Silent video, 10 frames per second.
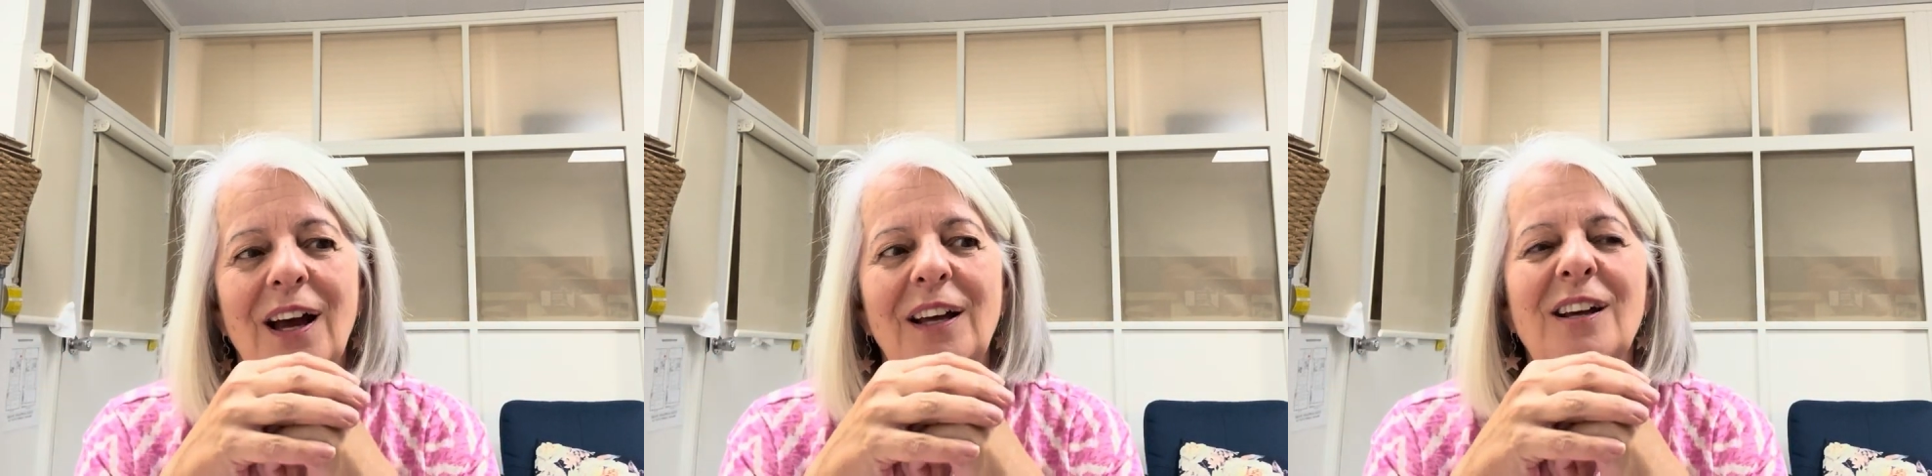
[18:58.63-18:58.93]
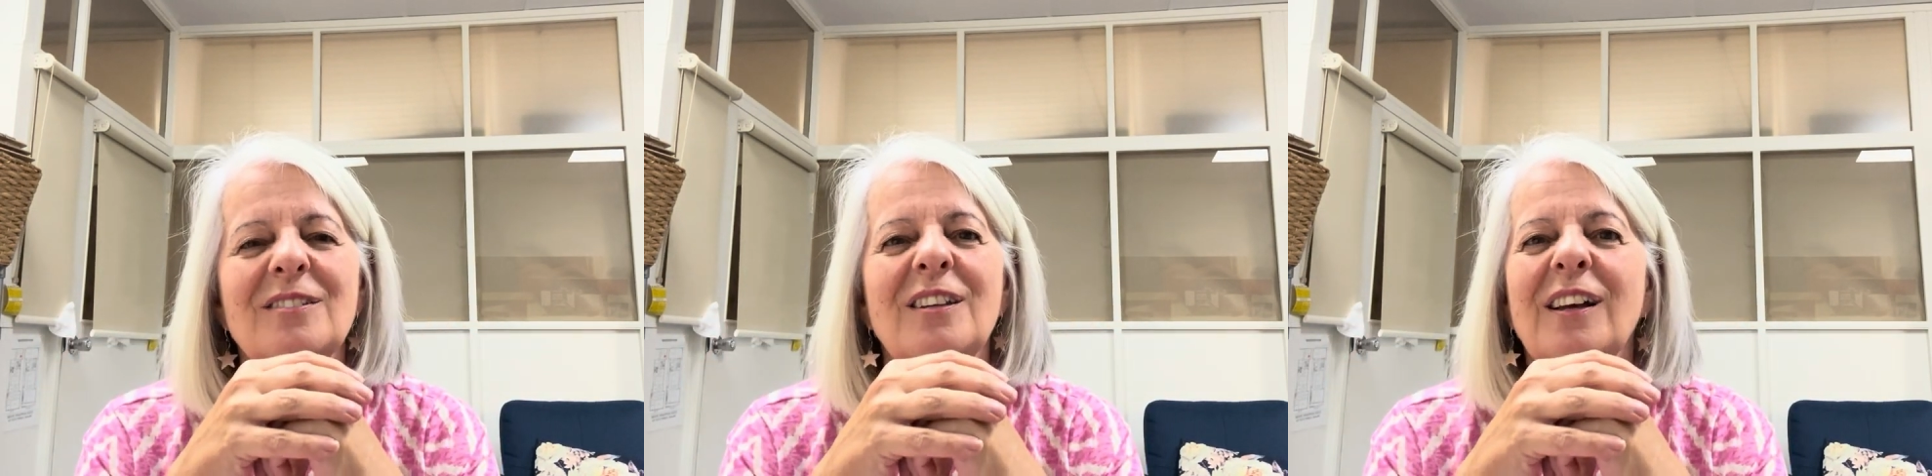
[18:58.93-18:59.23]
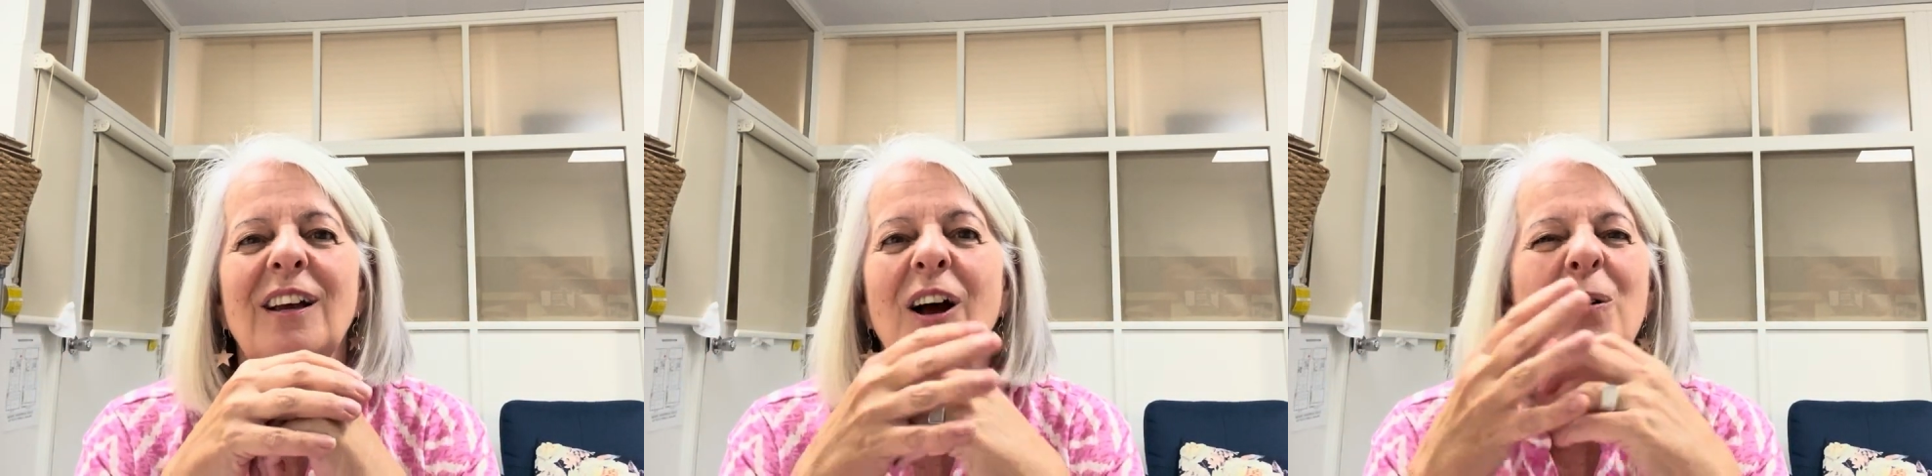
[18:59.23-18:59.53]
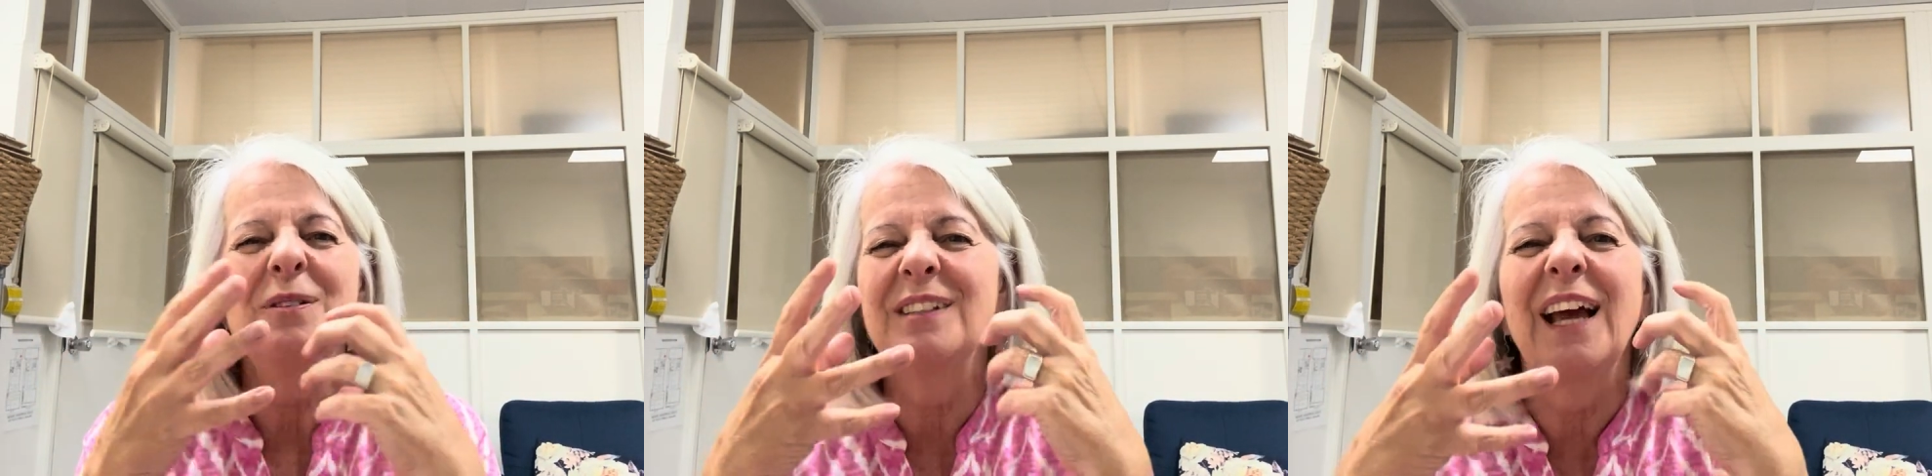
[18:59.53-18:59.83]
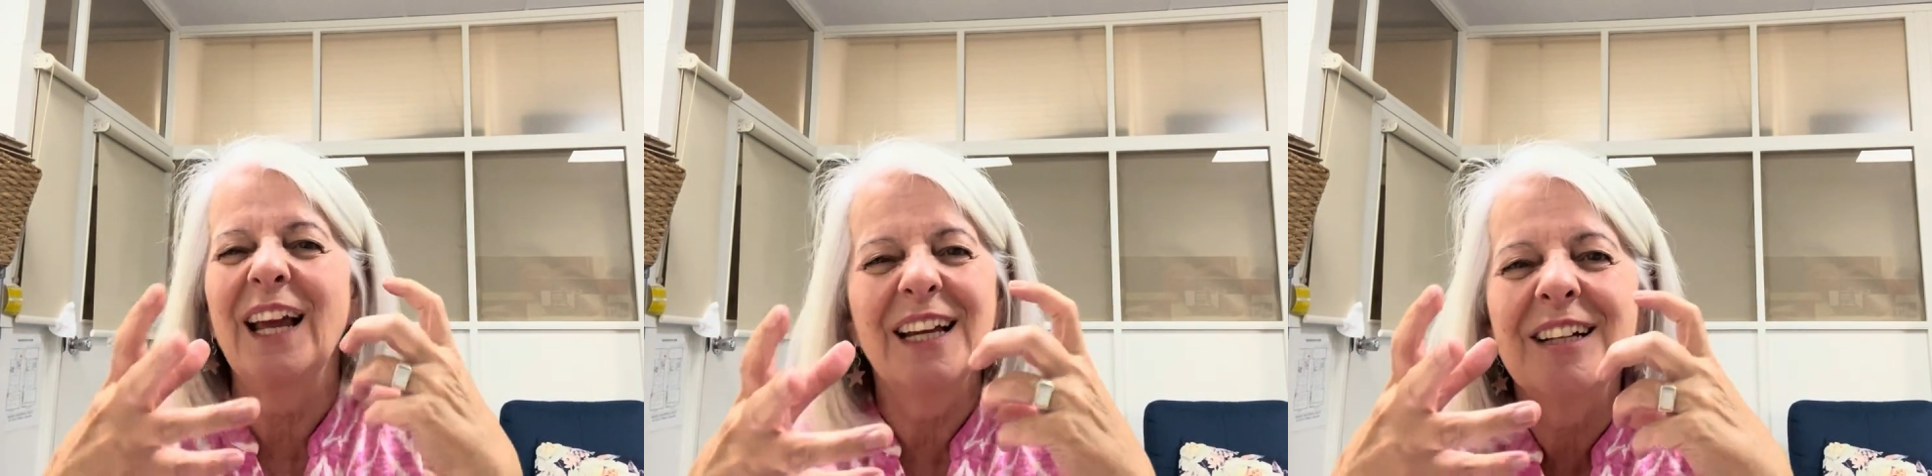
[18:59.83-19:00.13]
and I was like, I was
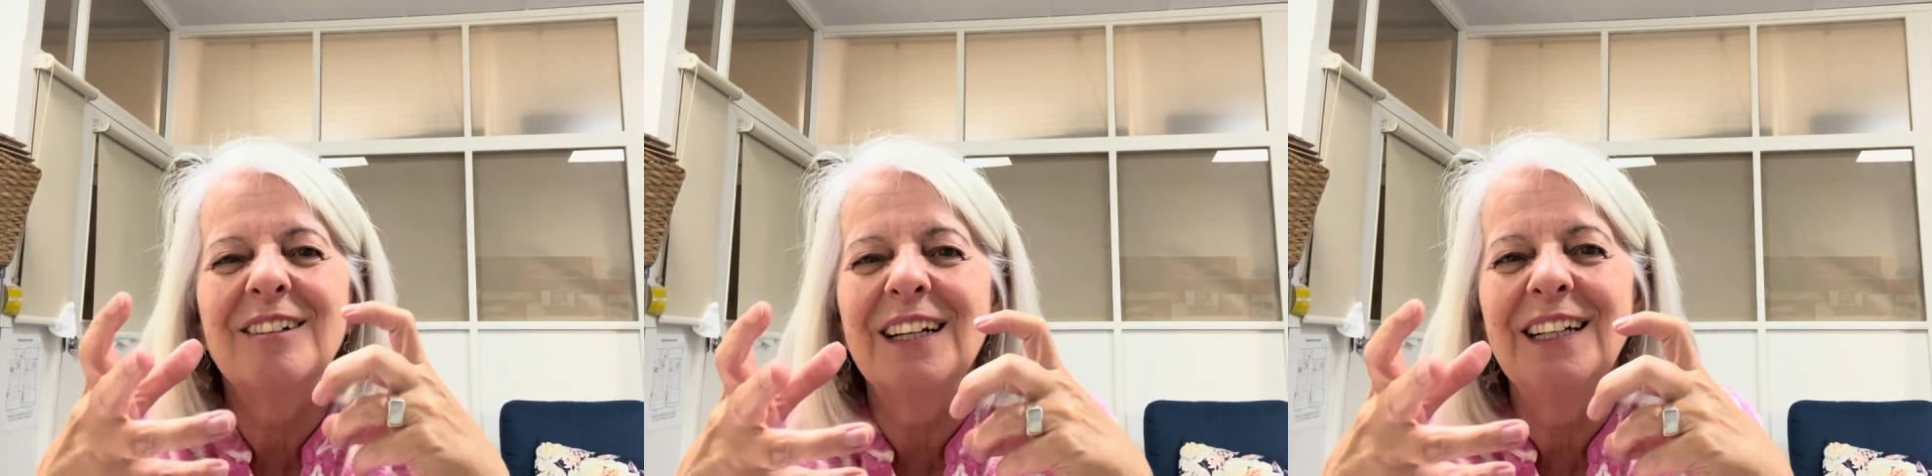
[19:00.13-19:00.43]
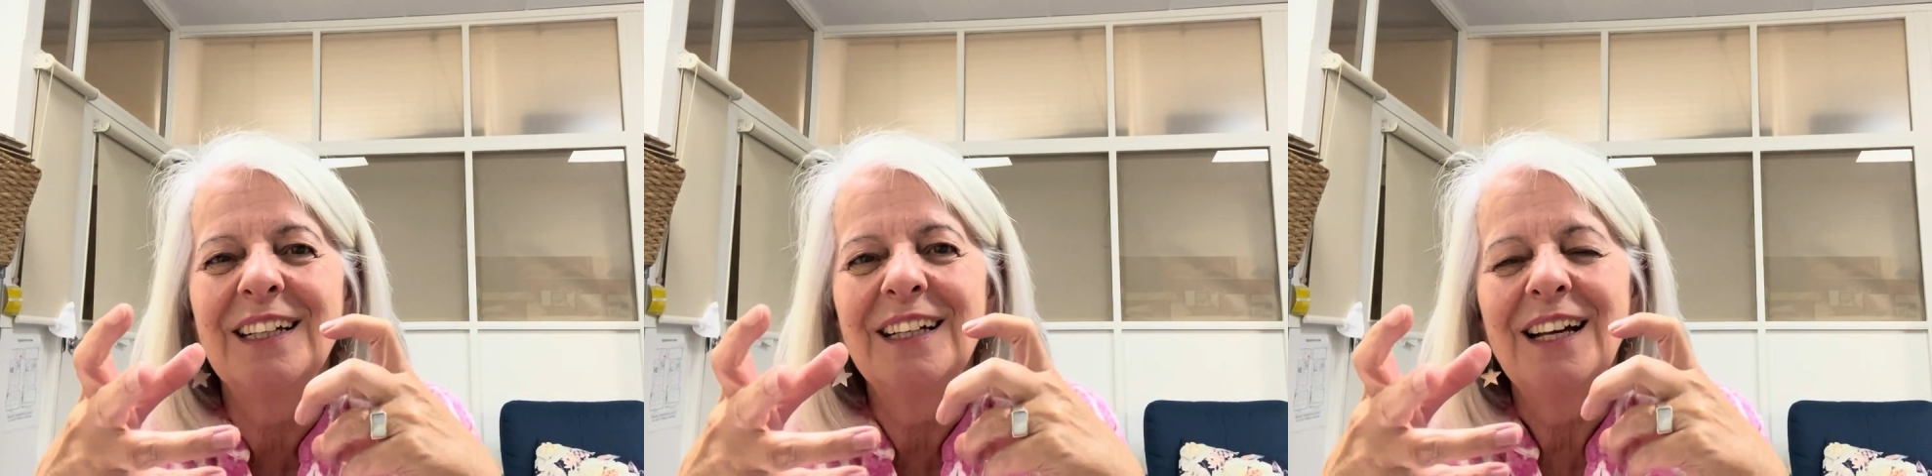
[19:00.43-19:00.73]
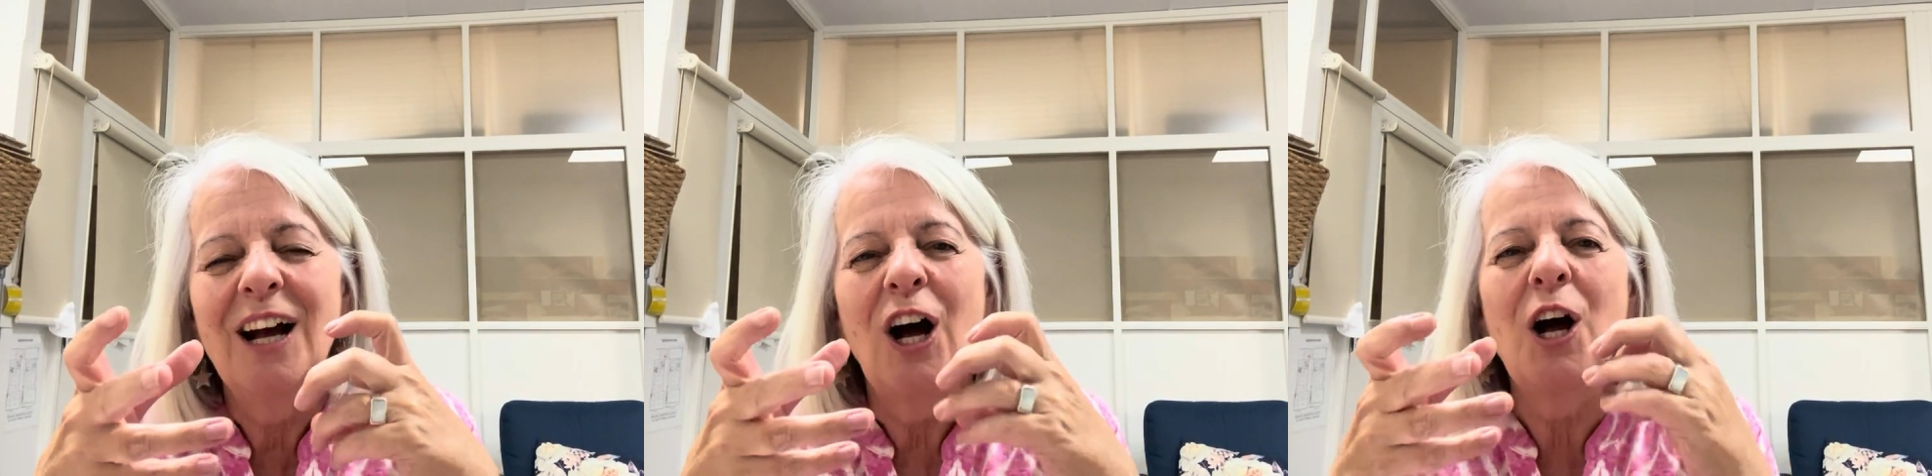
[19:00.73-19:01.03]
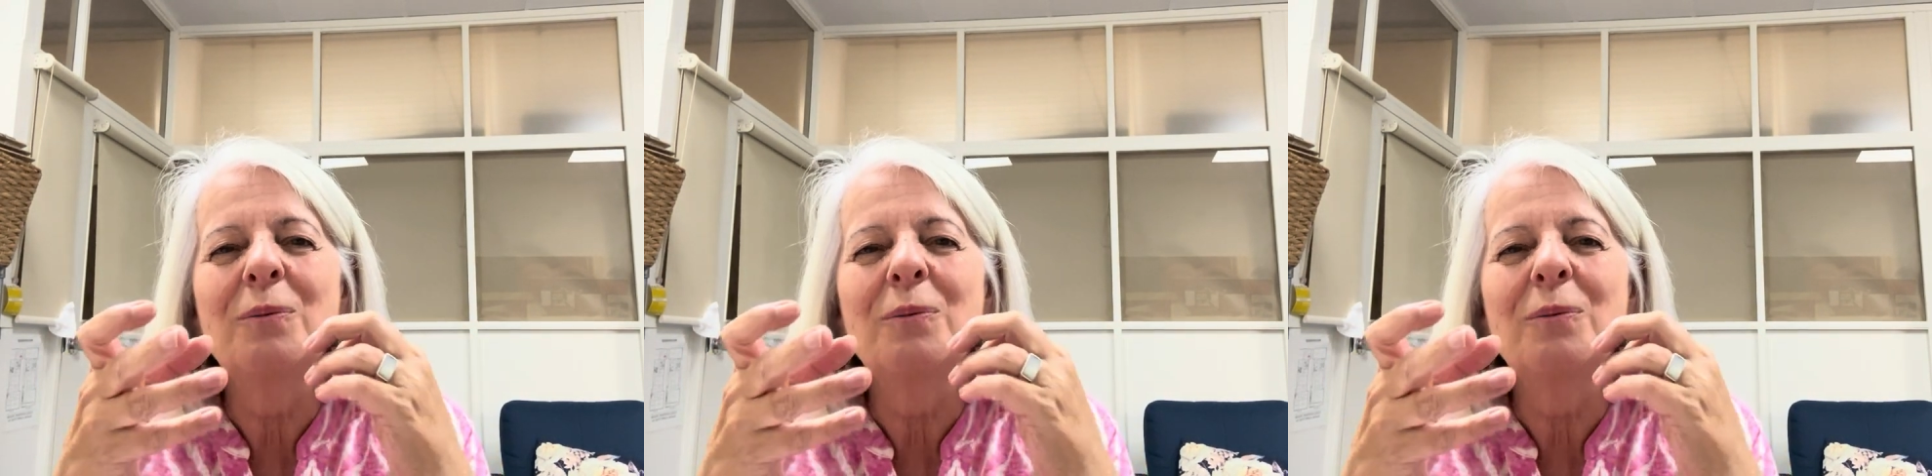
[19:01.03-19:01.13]
angry. I